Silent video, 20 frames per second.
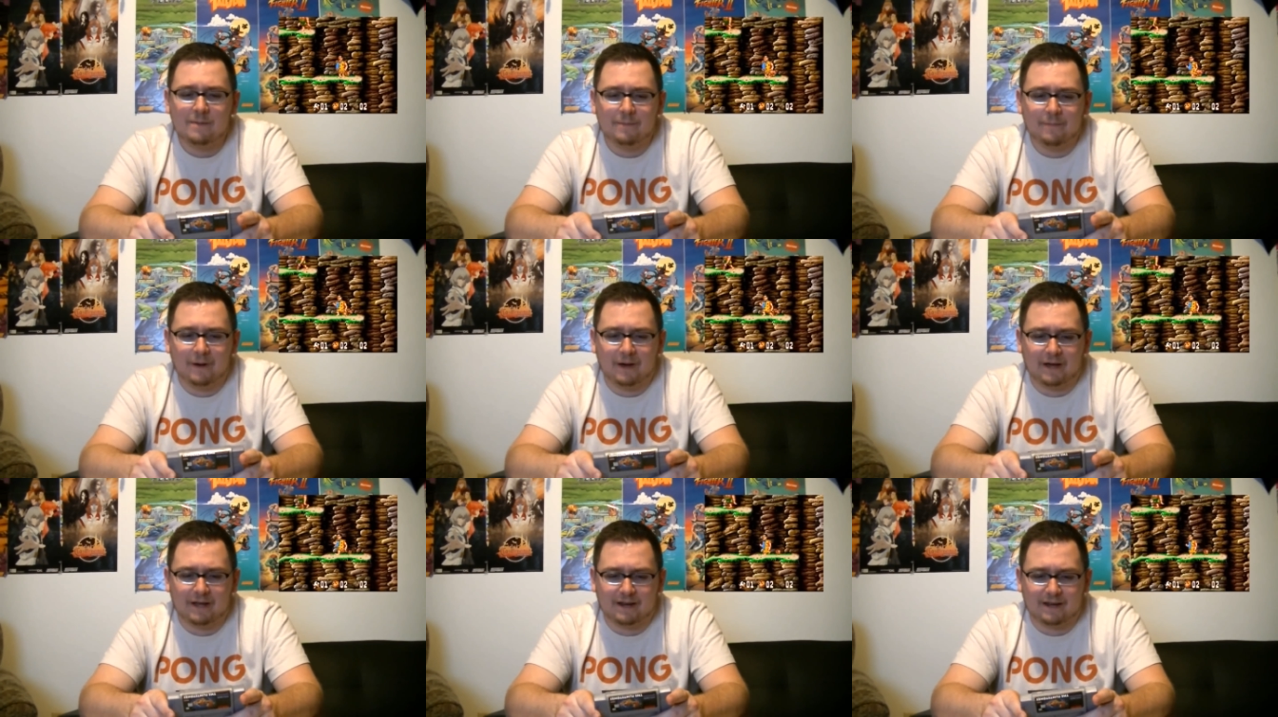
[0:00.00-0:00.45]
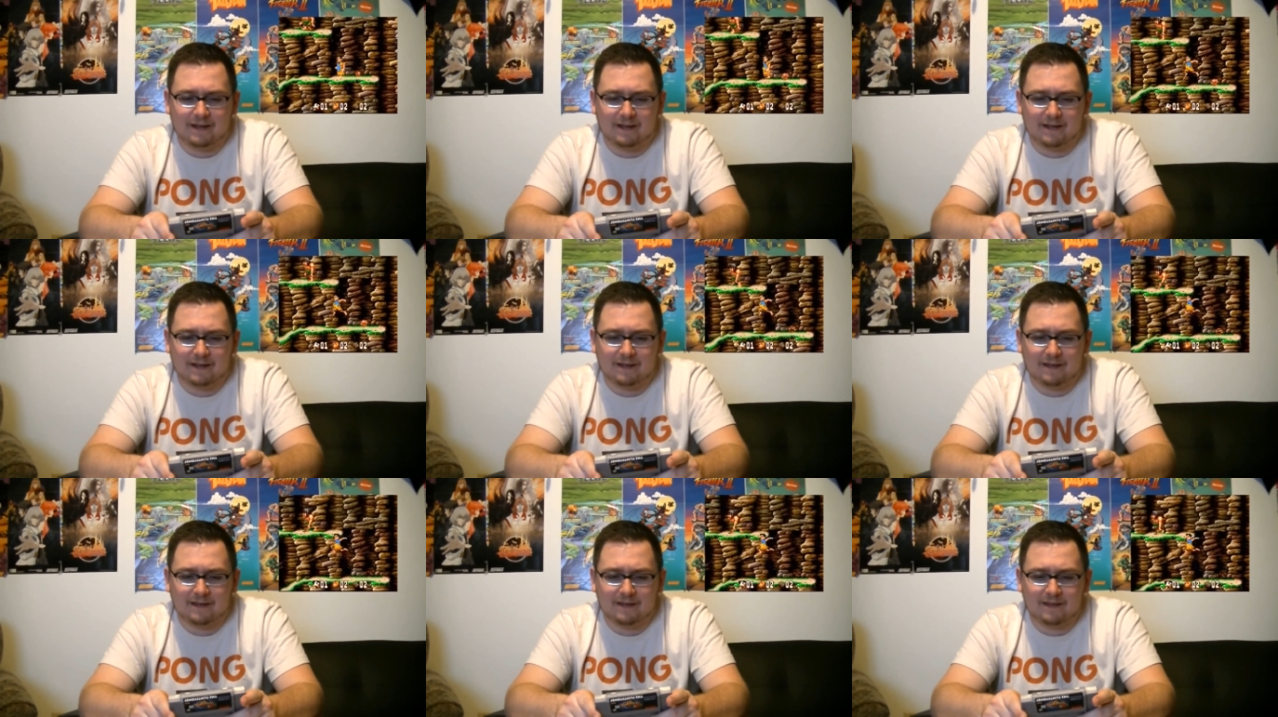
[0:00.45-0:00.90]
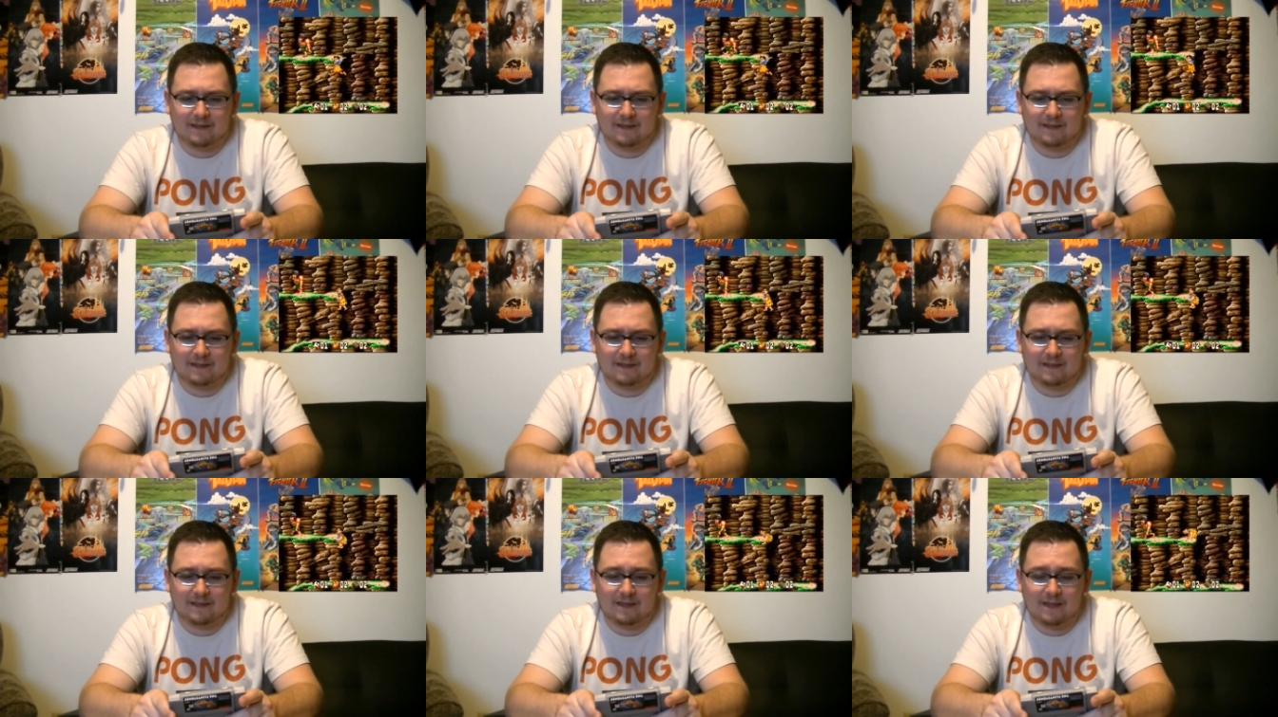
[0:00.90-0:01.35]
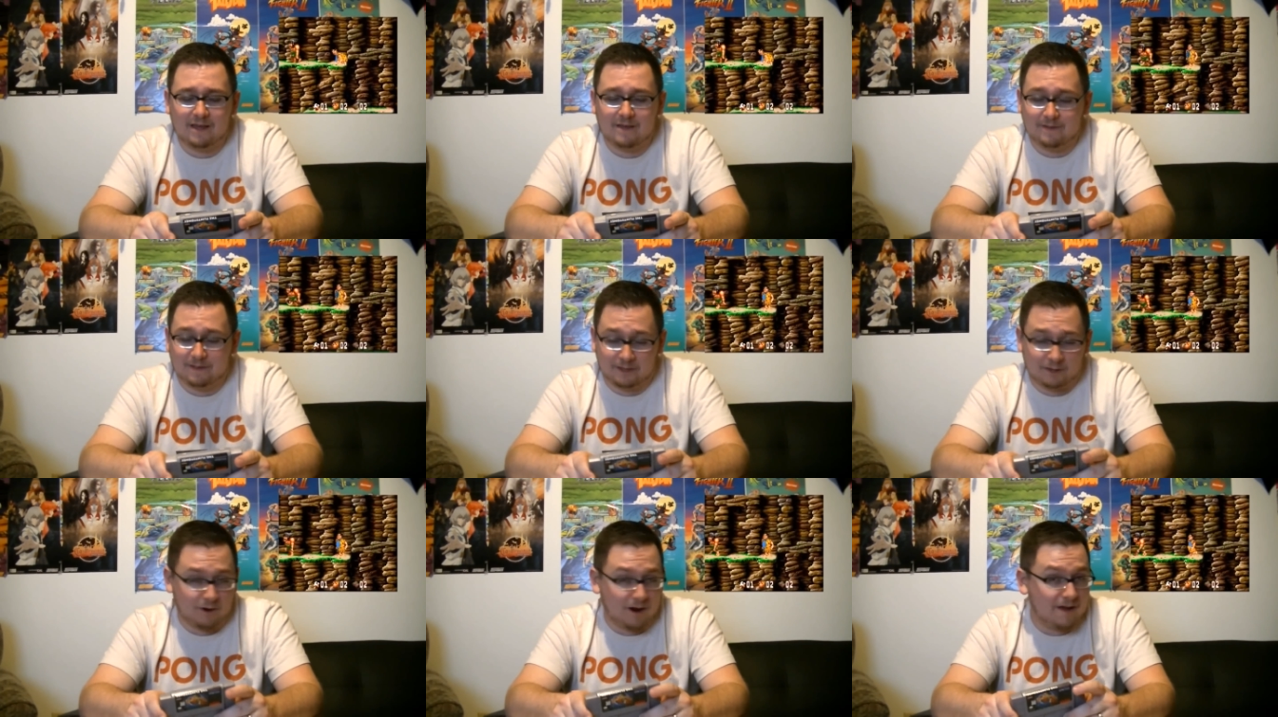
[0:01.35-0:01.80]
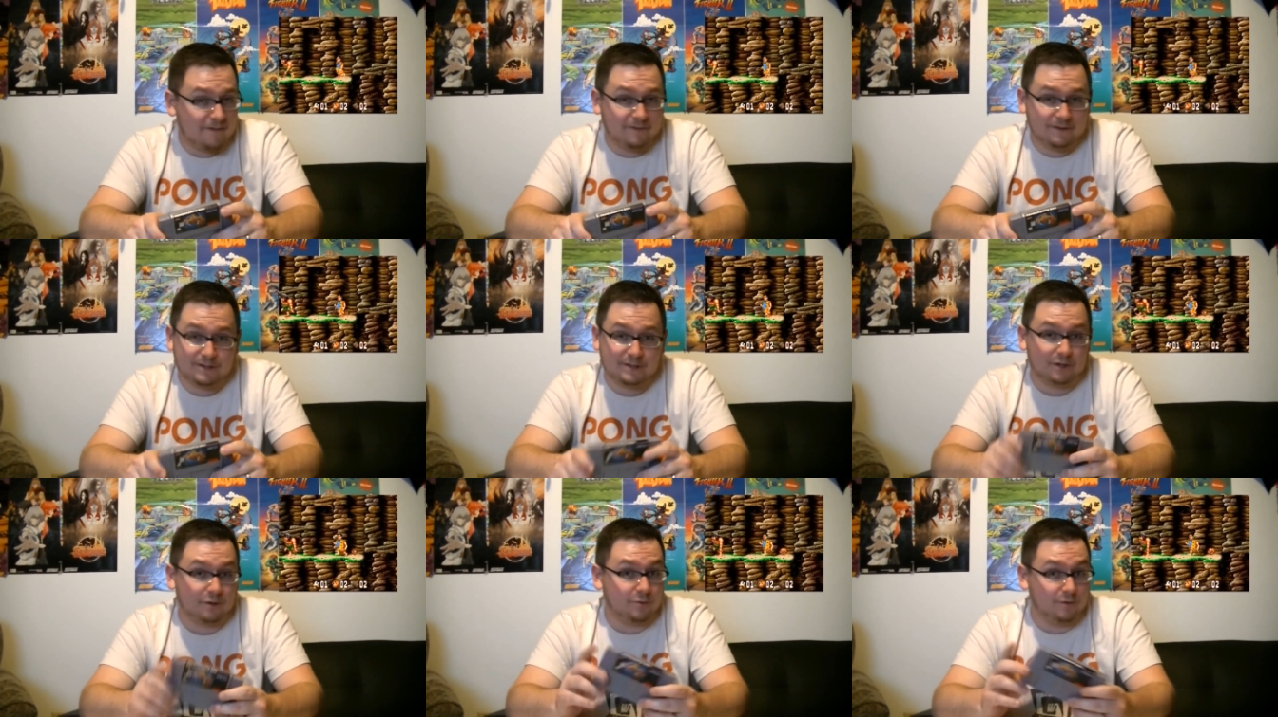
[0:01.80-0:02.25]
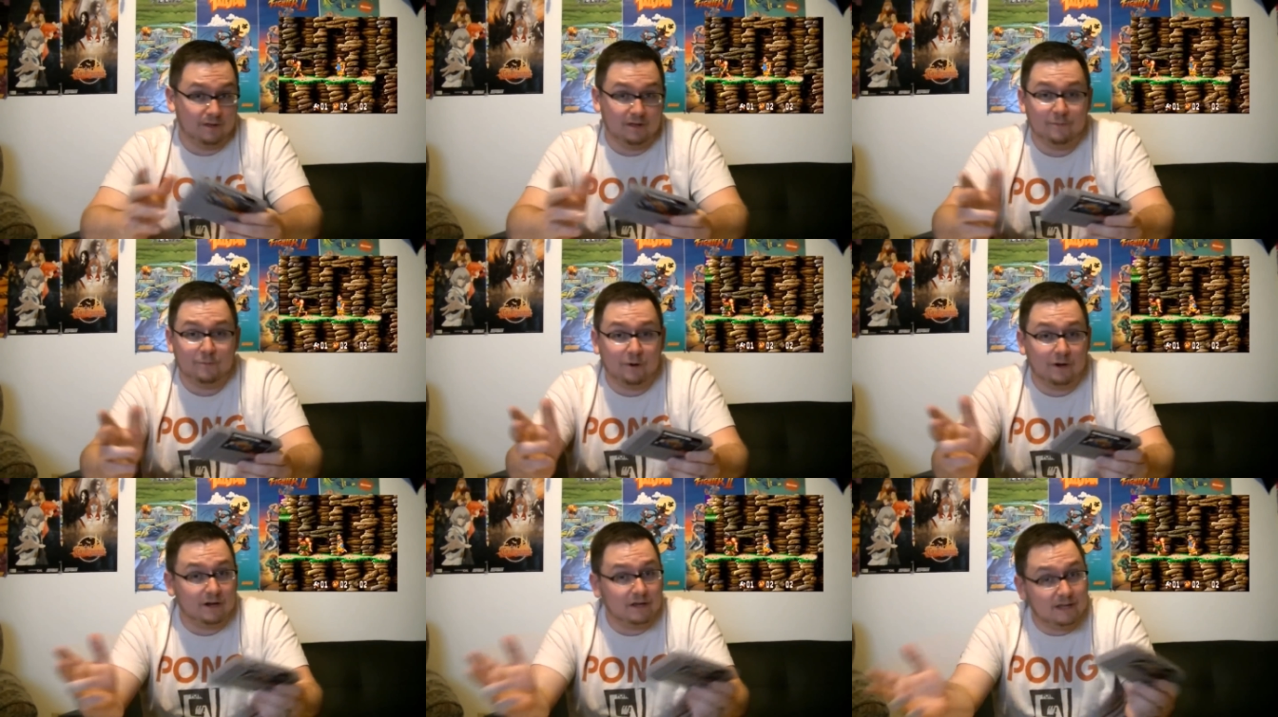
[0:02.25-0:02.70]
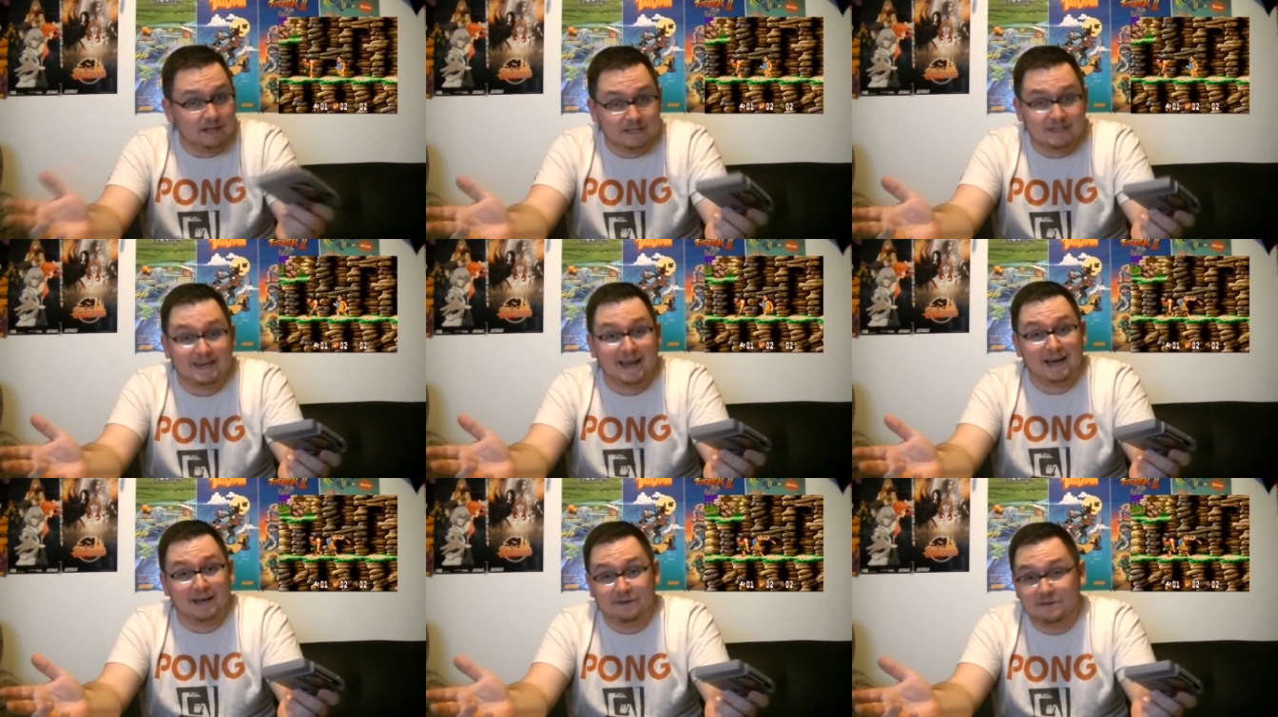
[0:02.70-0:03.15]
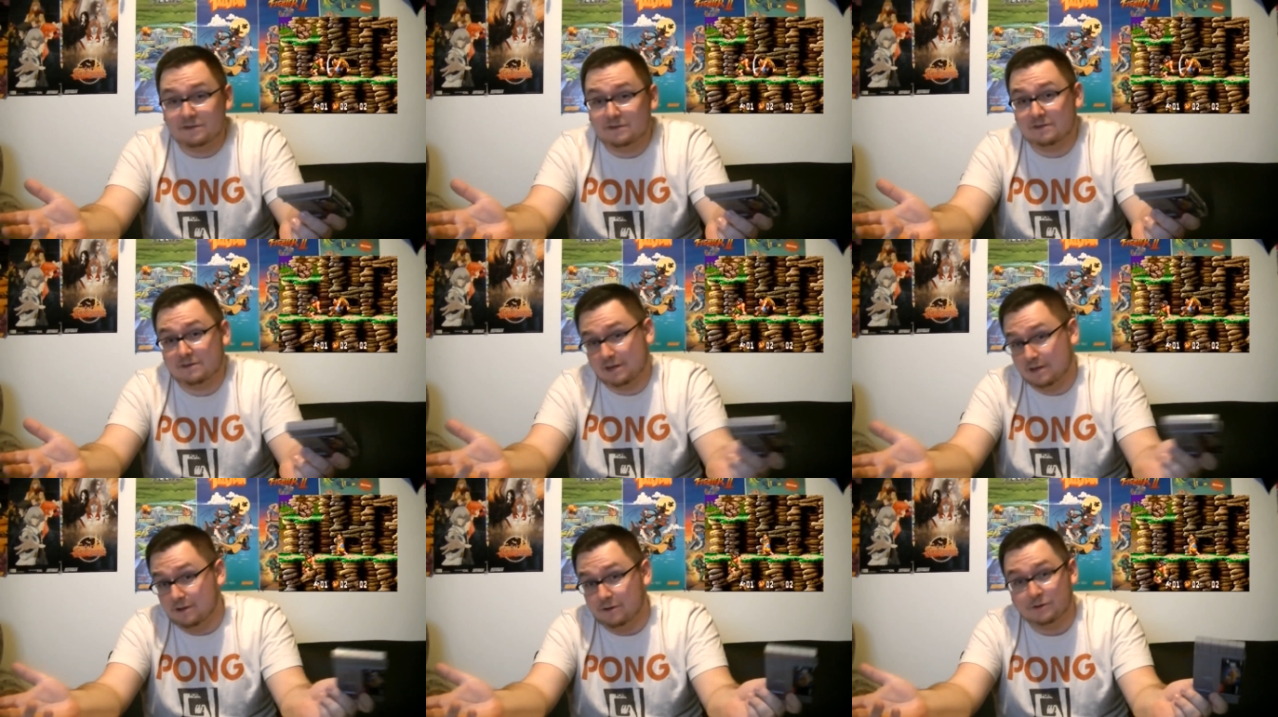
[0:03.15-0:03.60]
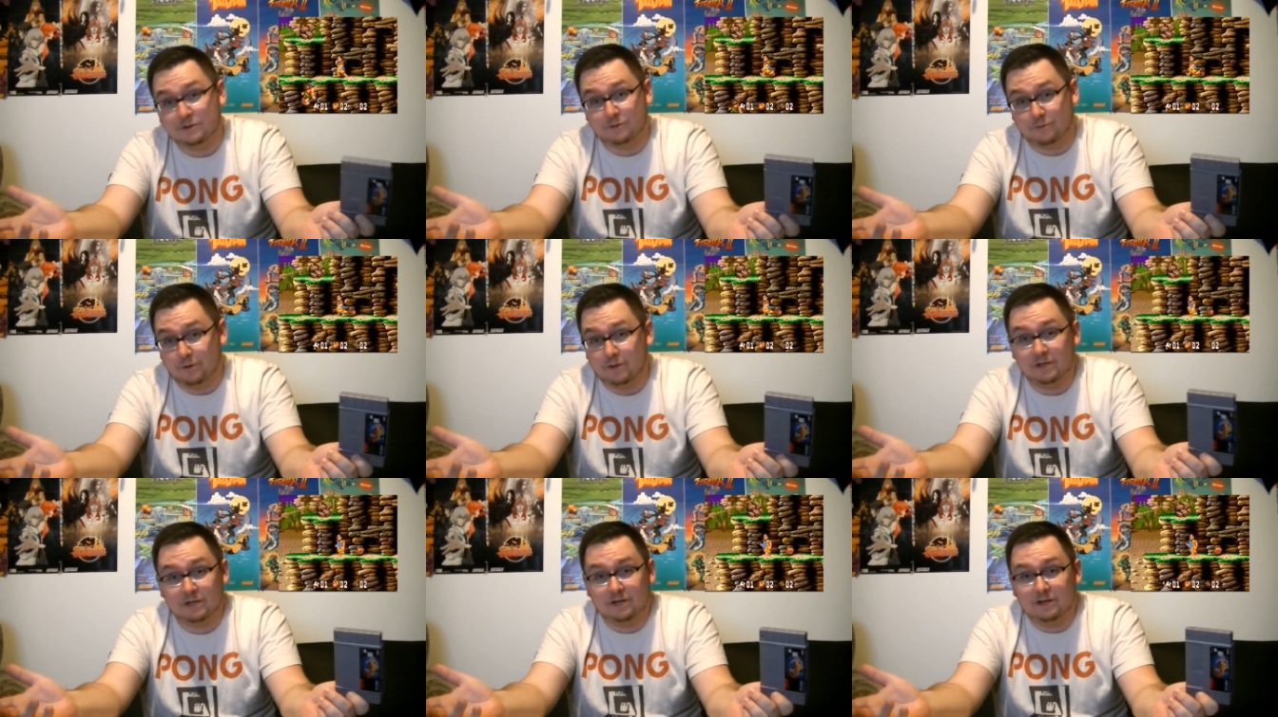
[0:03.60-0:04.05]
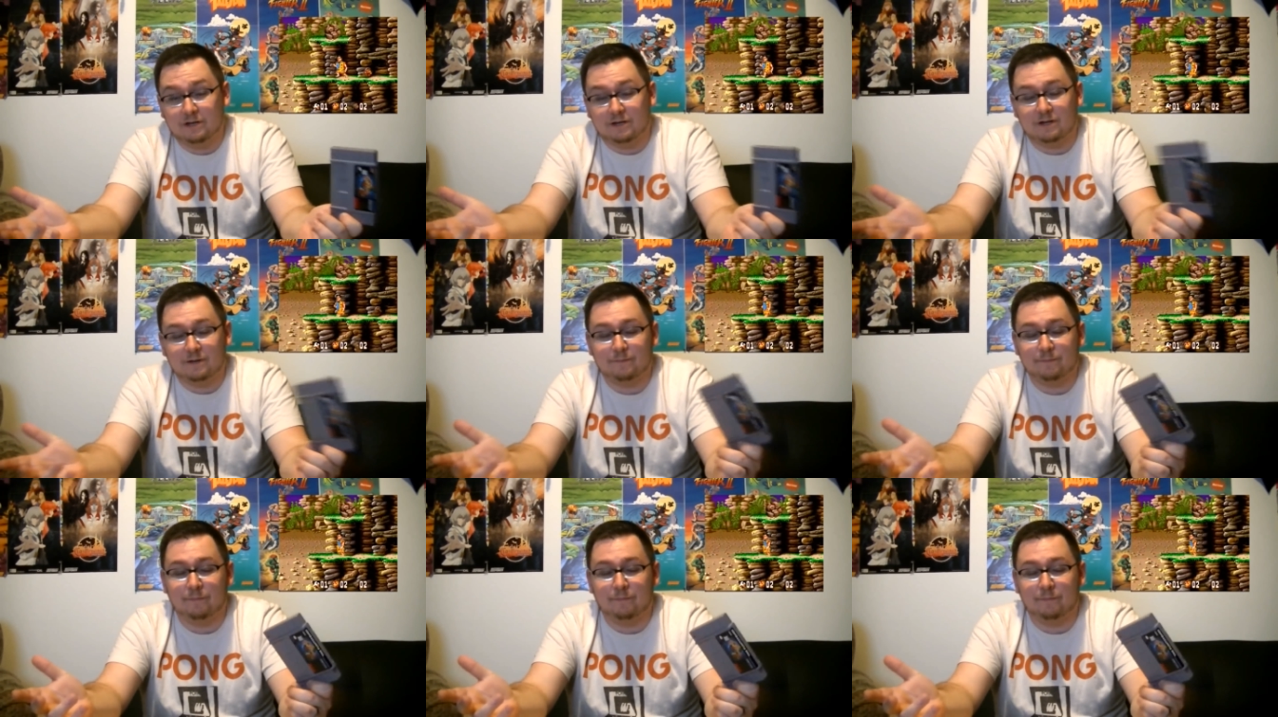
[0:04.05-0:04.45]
But uh, and the graphics look really pretty. It's nice. It looks really good.